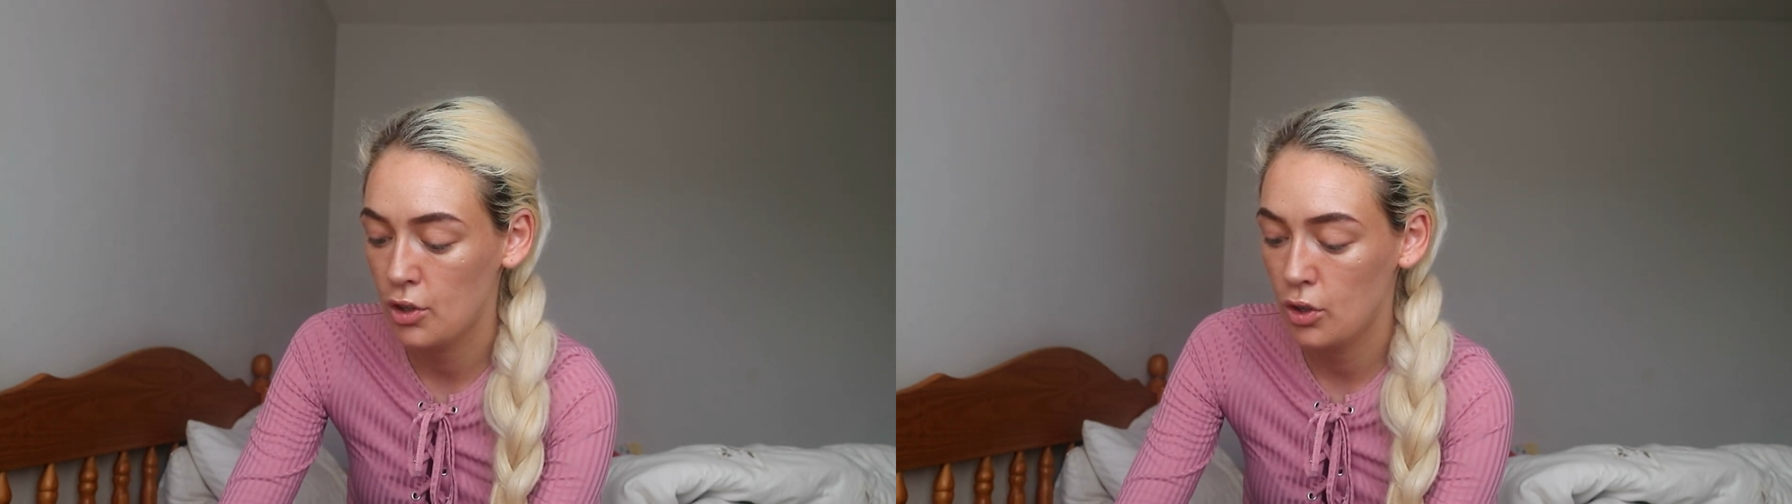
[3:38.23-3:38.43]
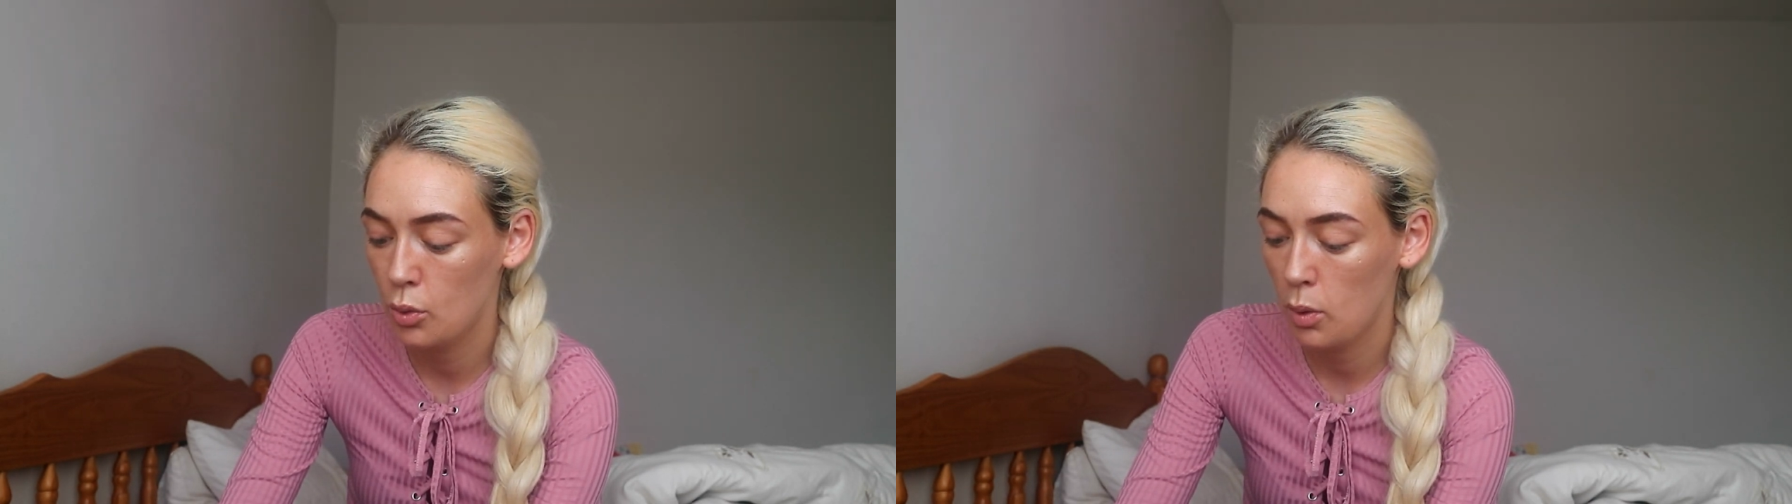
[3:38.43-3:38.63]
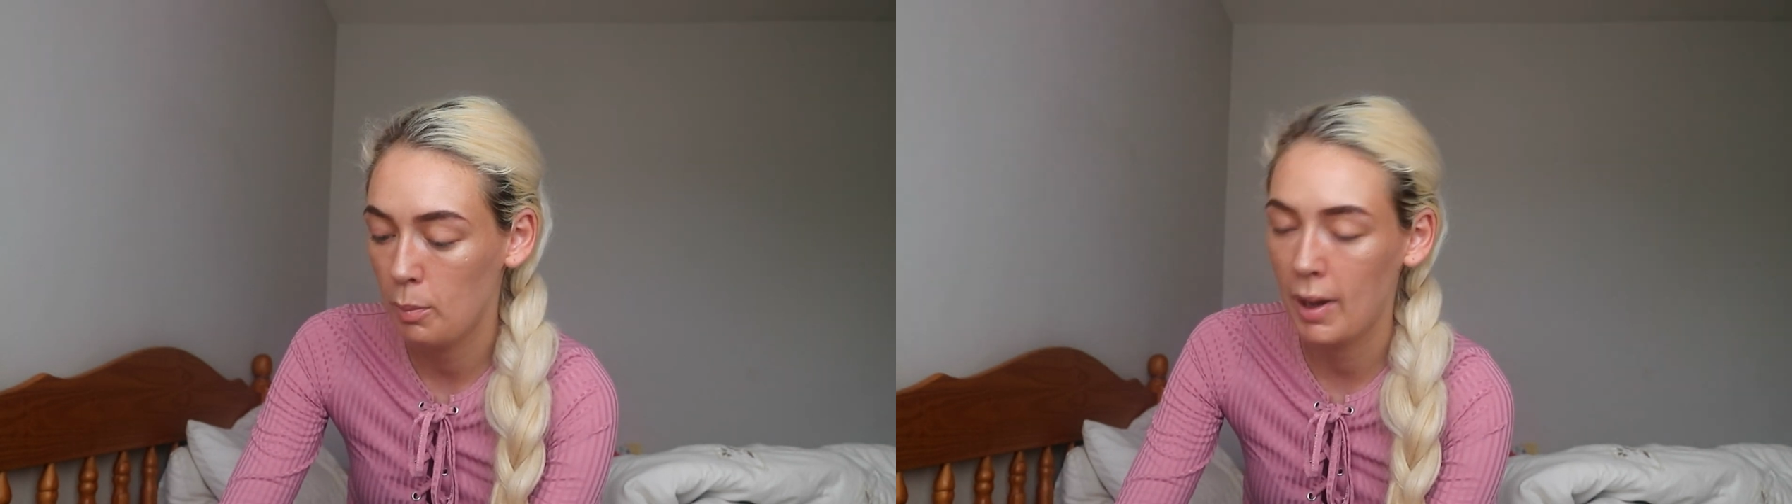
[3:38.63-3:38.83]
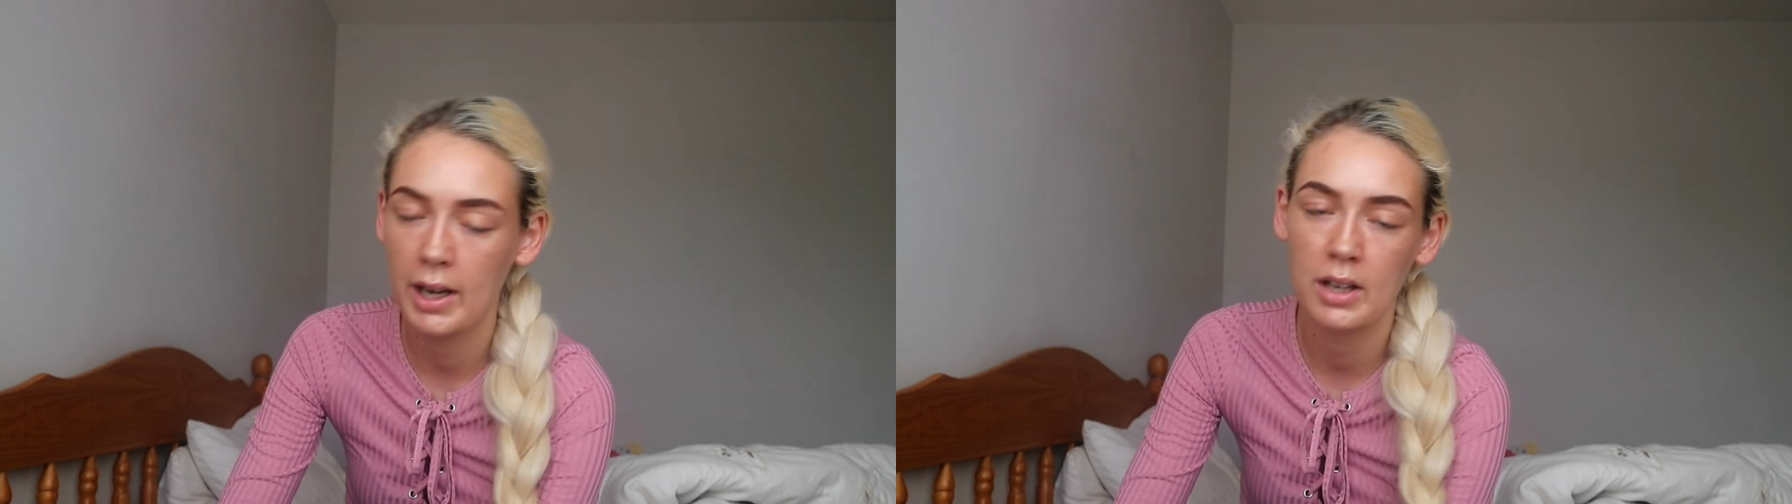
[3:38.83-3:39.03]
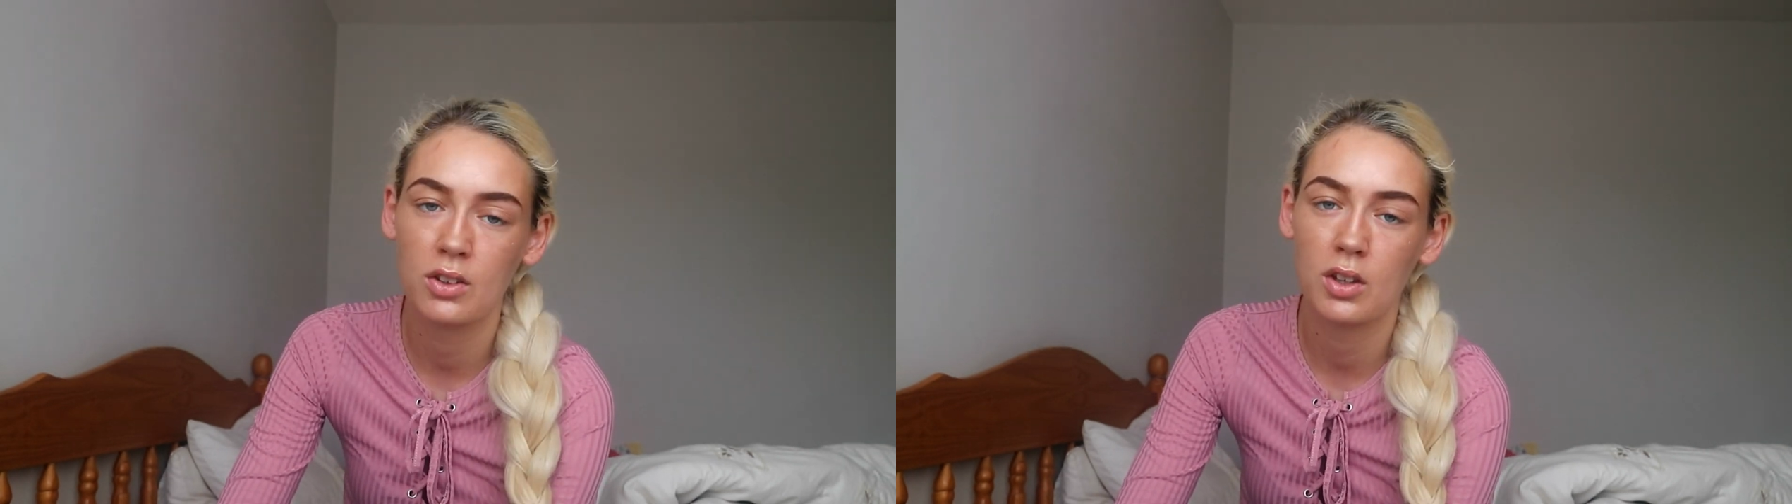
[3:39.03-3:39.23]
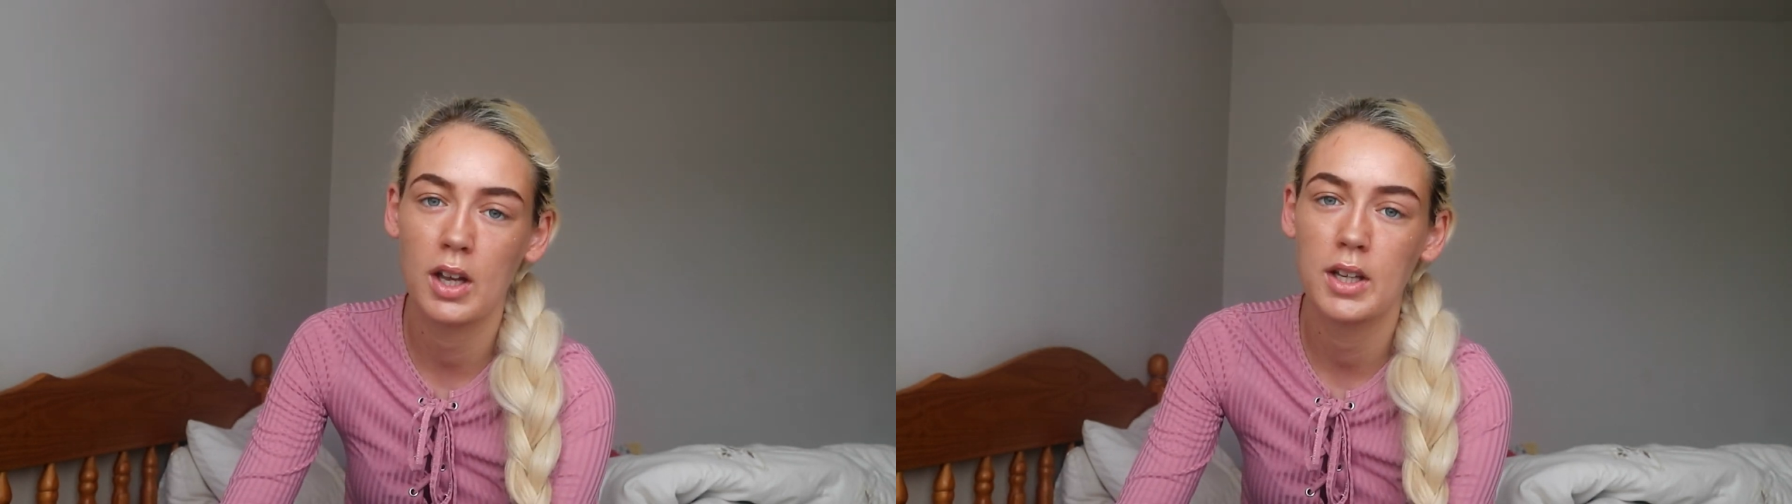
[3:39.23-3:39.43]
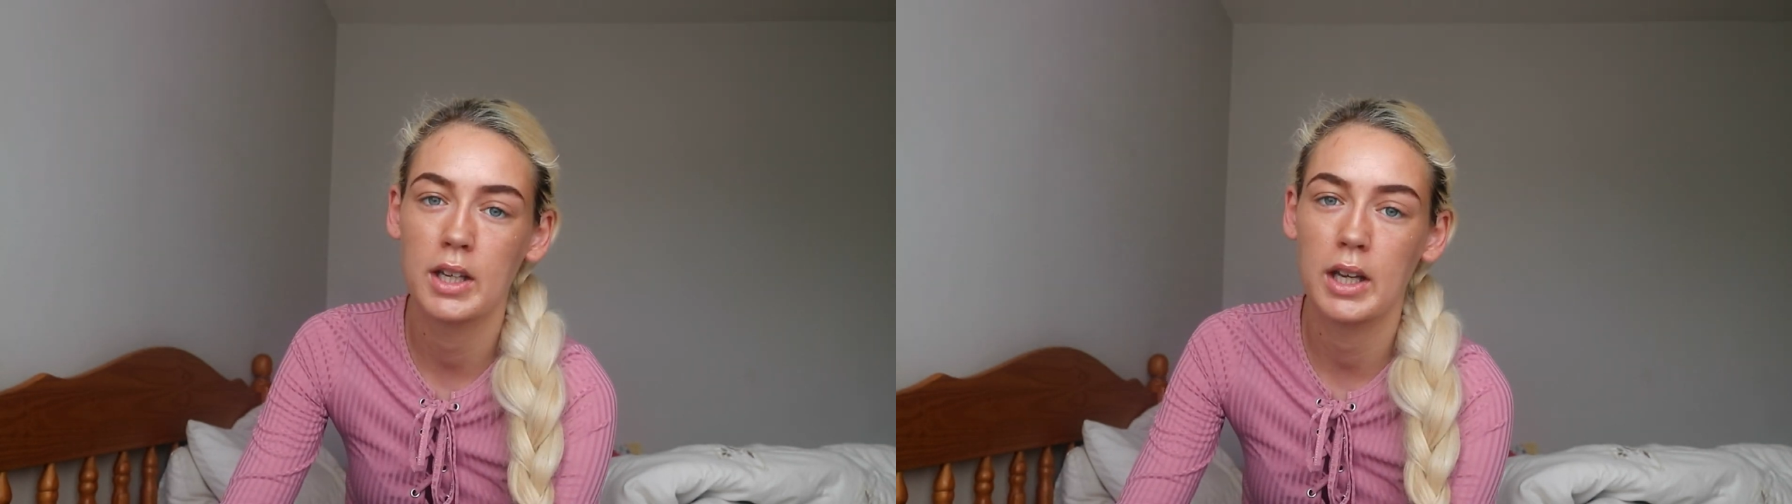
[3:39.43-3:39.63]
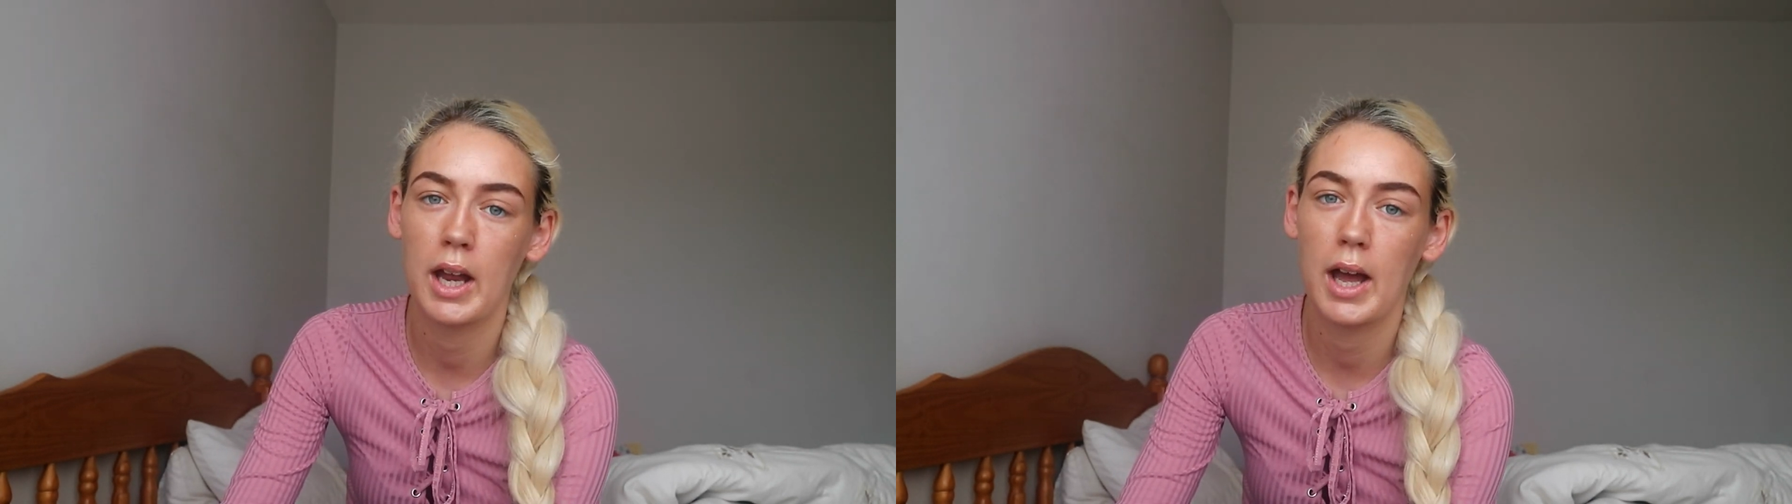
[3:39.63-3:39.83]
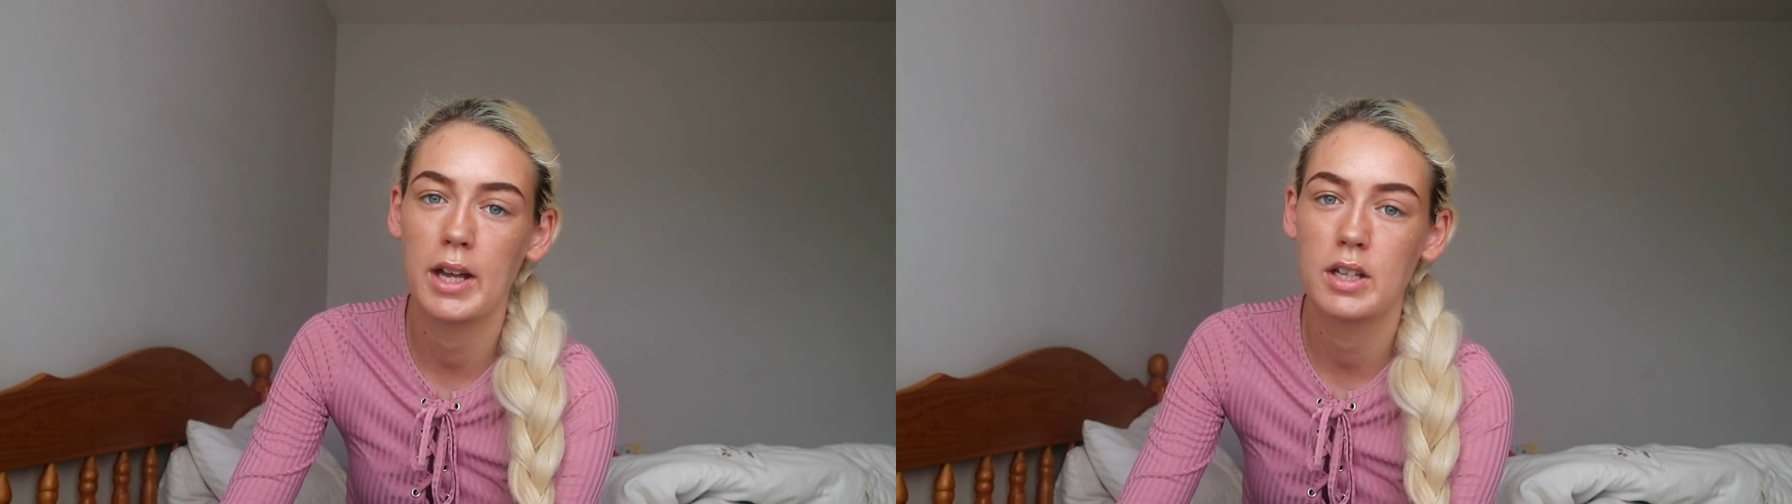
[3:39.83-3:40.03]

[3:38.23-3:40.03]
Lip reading: do have bad anxiety,